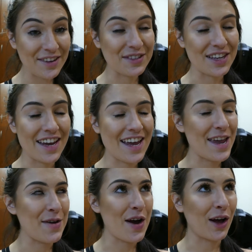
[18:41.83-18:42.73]
It was
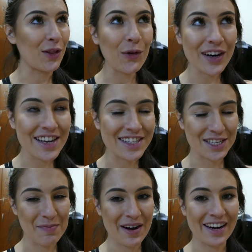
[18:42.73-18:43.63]
a glorious
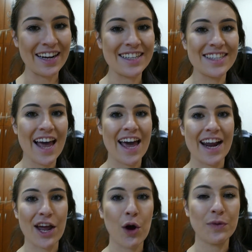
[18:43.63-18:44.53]
experience,
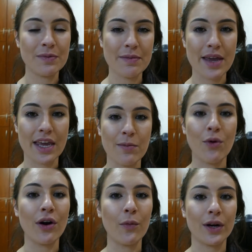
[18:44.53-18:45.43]
and I hope to be making
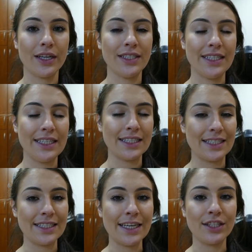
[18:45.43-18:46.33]
more of what I eat in
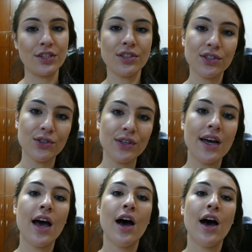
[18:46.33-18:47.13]
a day soon.